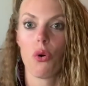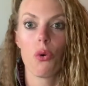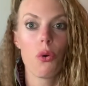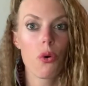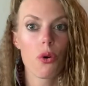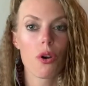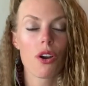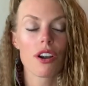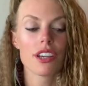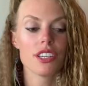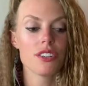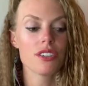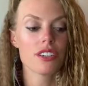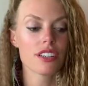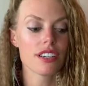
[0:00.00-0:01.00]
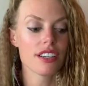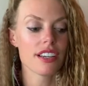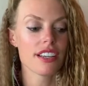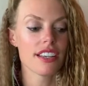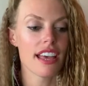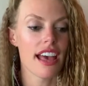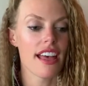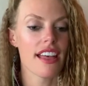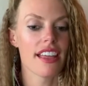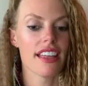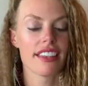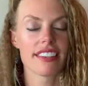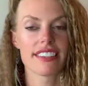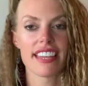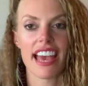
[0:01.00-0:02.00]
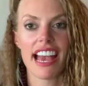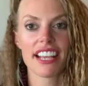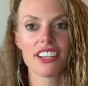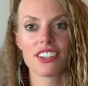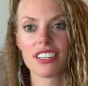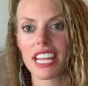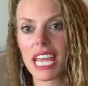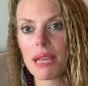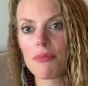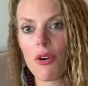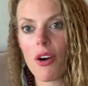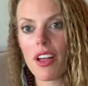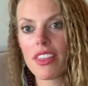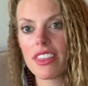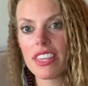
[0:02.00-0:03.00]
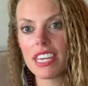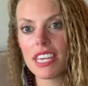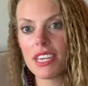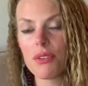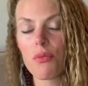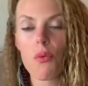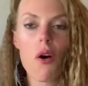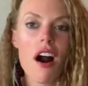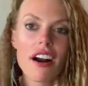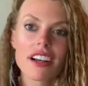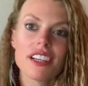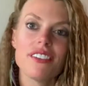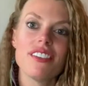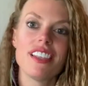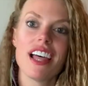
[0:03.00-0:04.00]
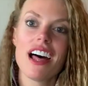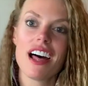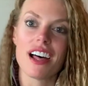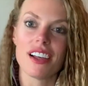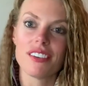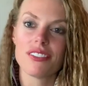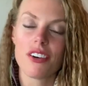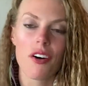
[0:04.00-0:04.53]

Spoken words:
or you could tag your name on the Walk of Love